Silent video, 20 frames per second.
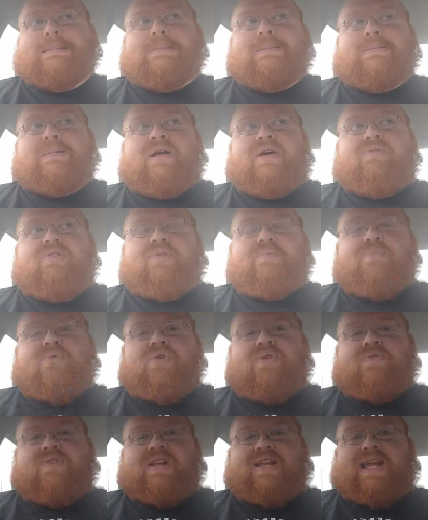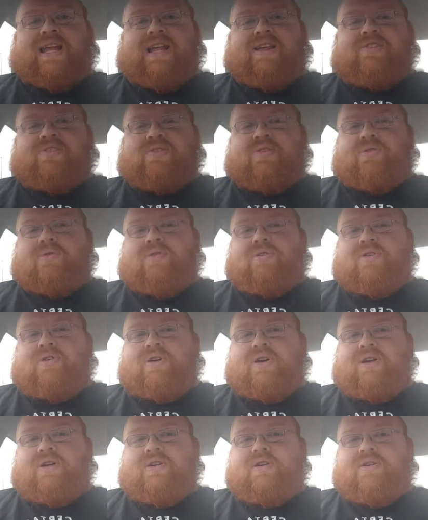with more of an Eastern
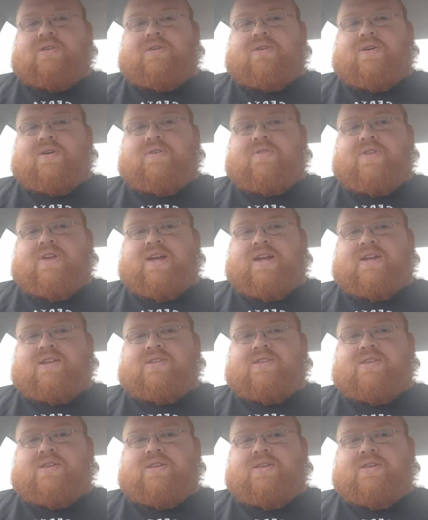look on that.